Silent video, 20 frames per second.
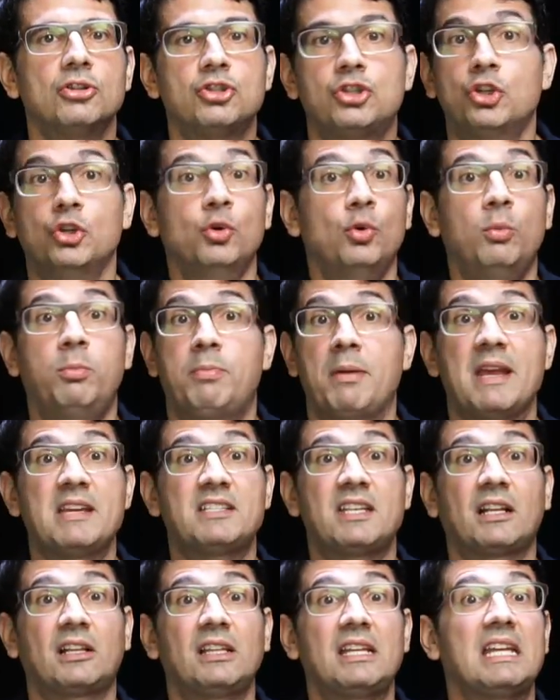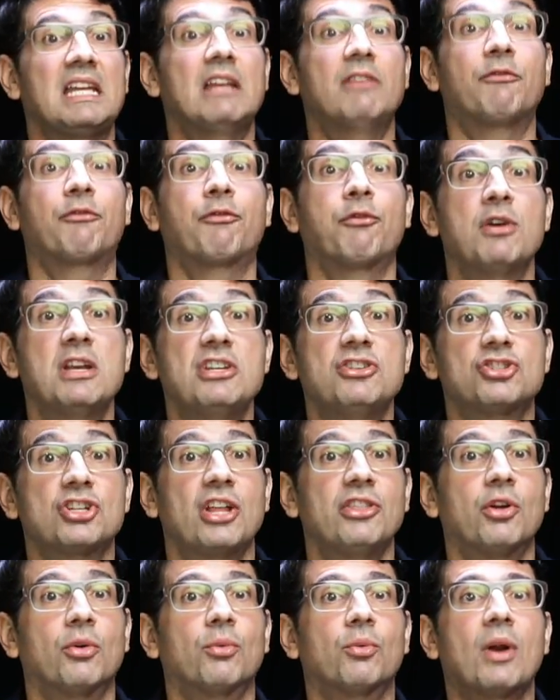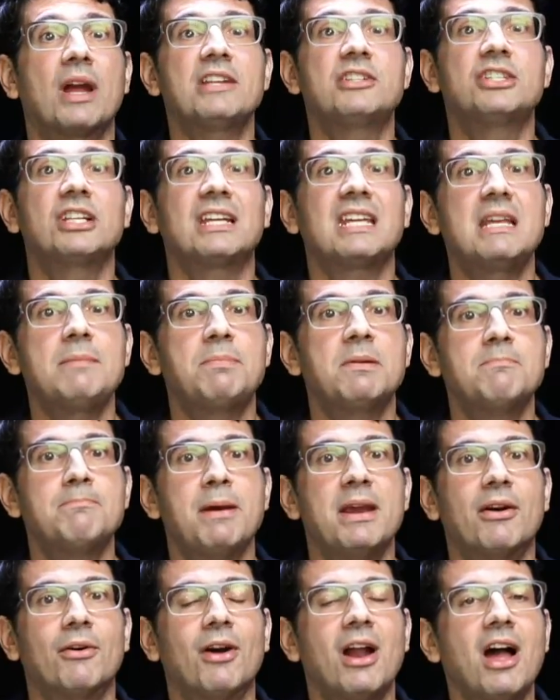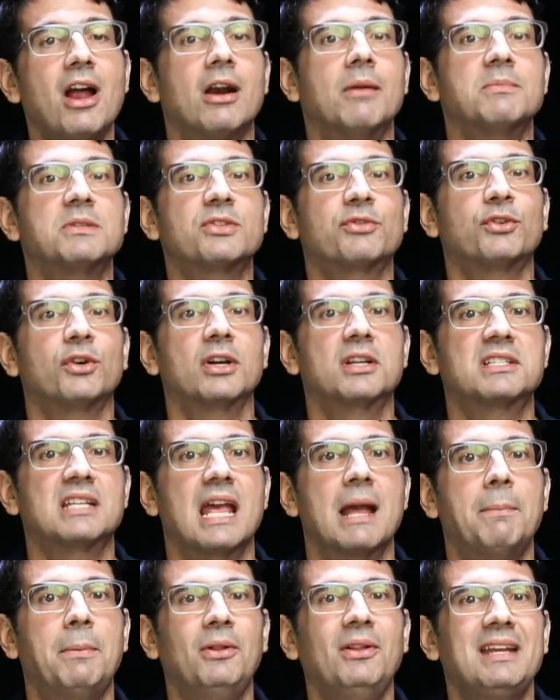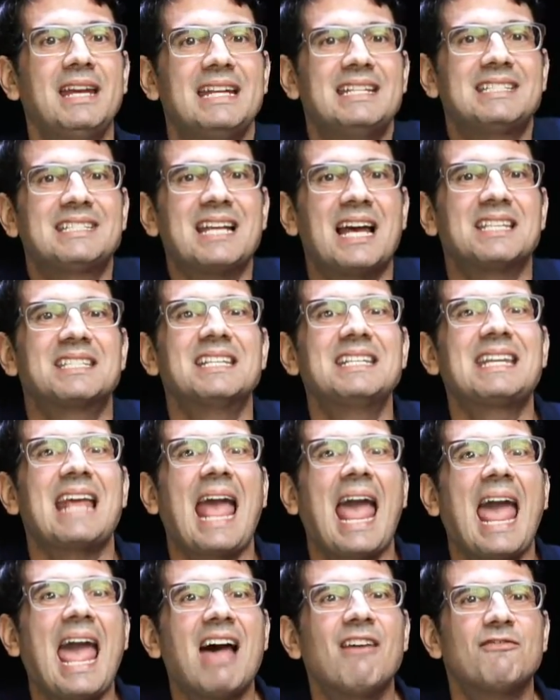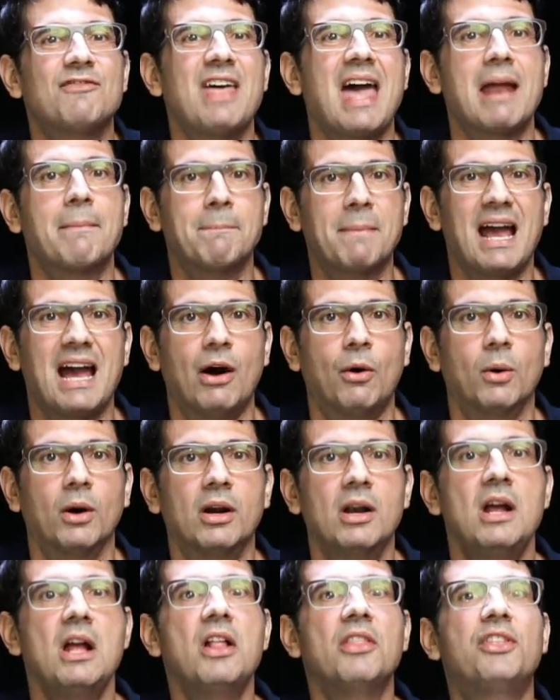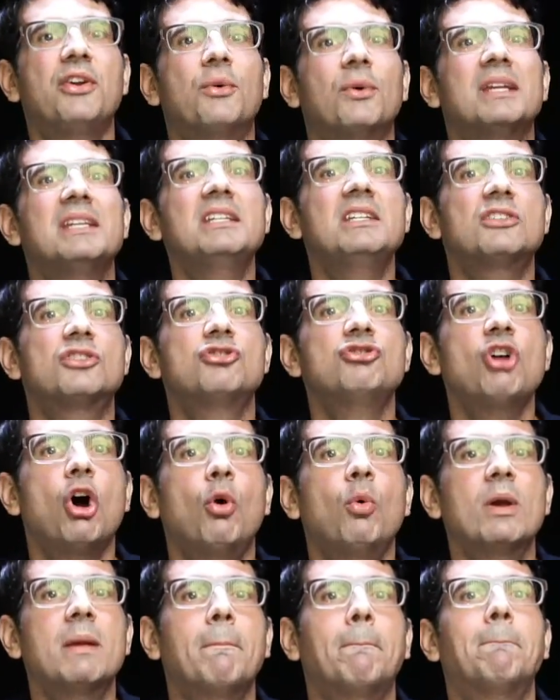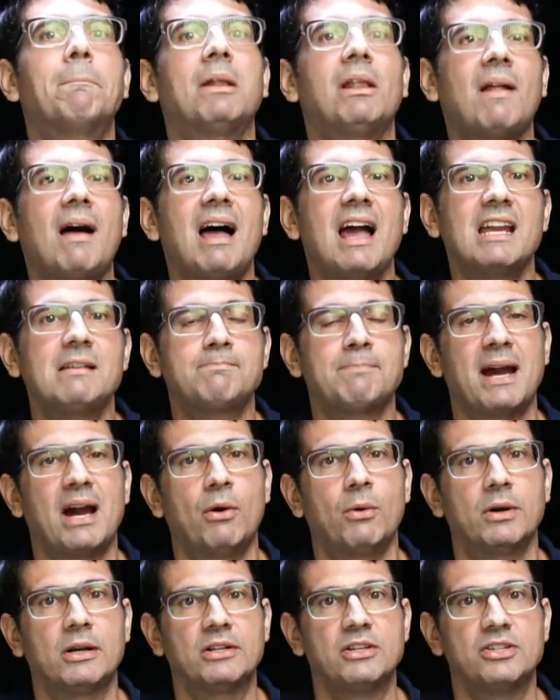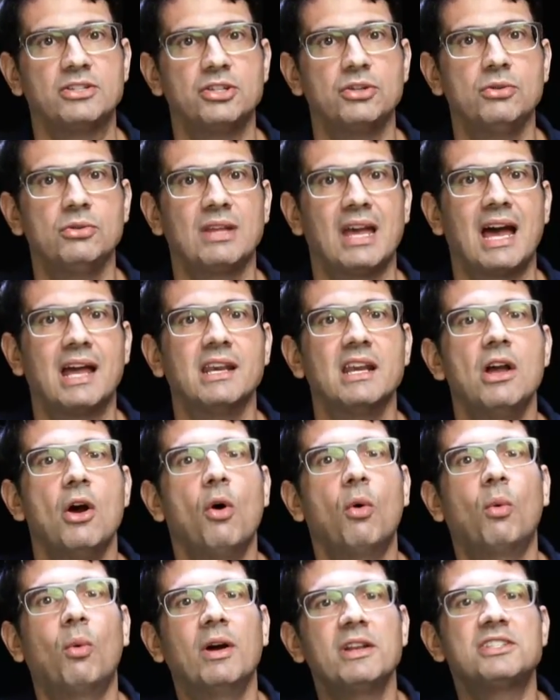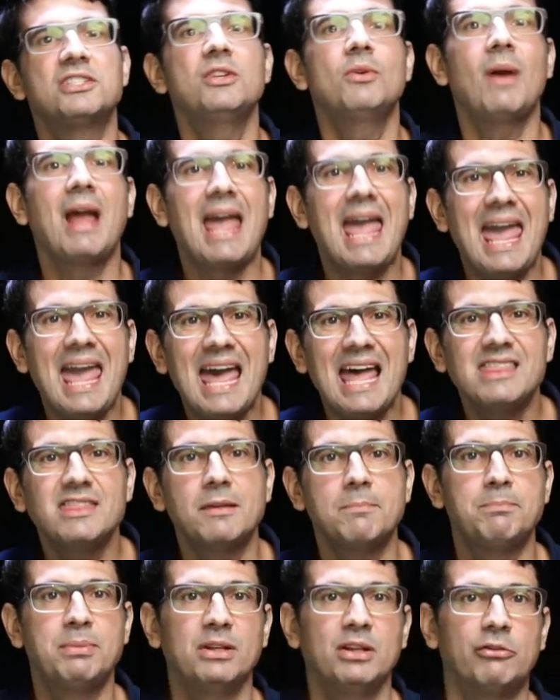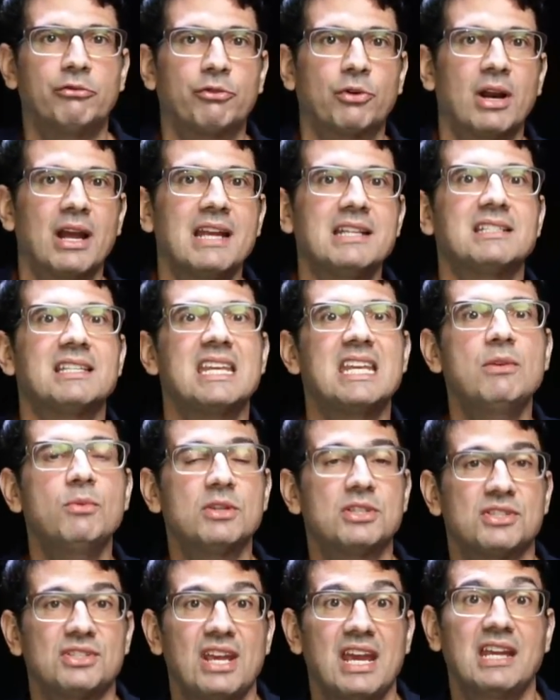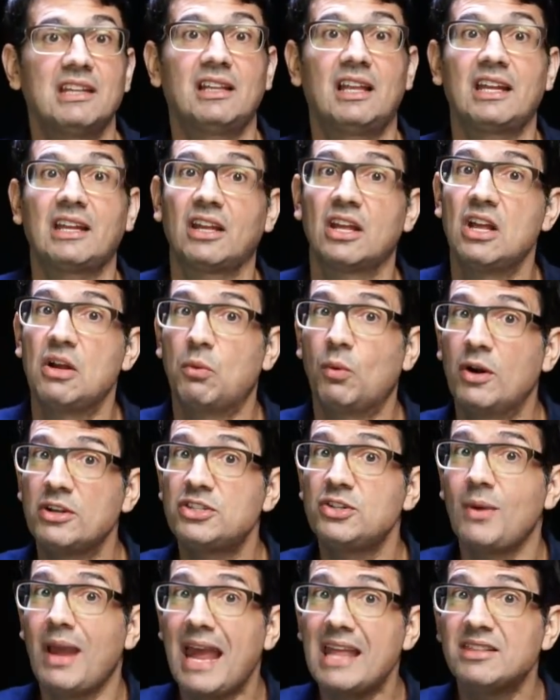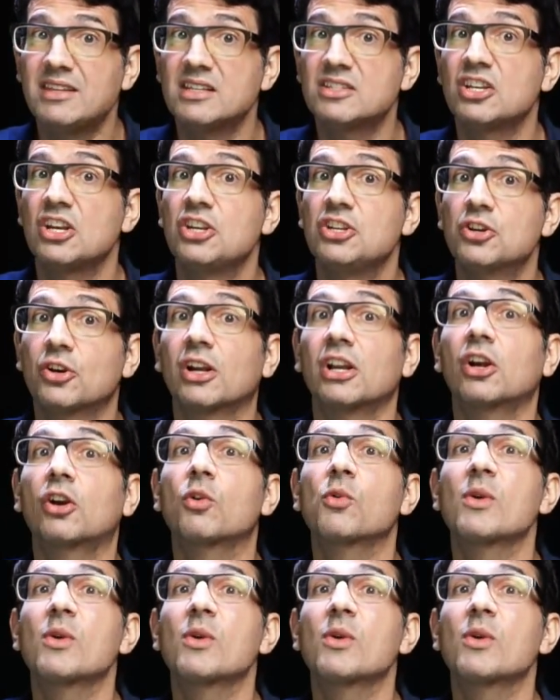to basically infringe on the right to keep and bear arms, for example, it doesn't have that power. There is no implied power to do that. Once you add the Bill of Rights, he was saying, like, once you add this, you're going to